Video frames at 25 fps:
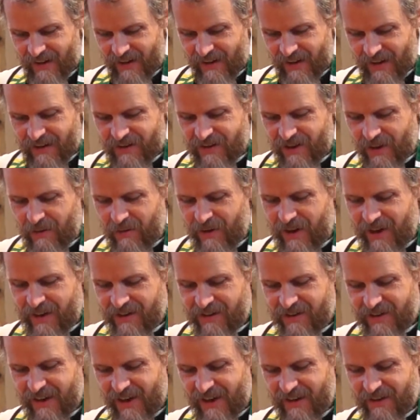And so when it
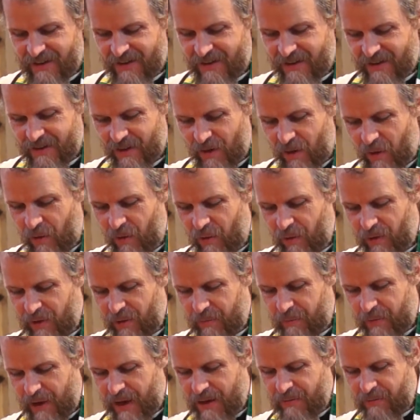says, all the
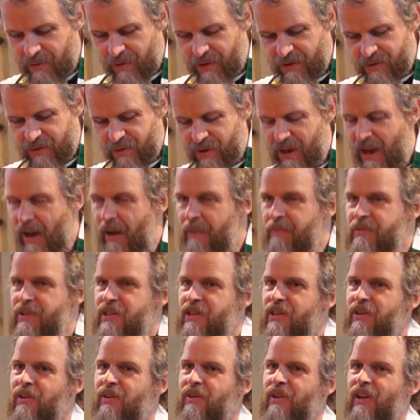peoples will come to
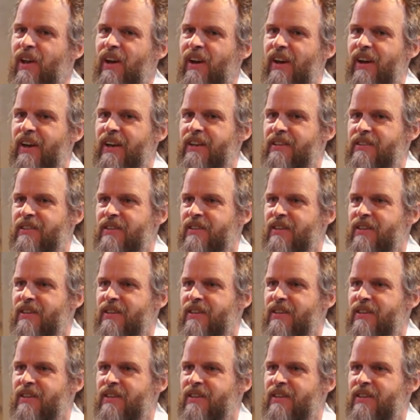your light,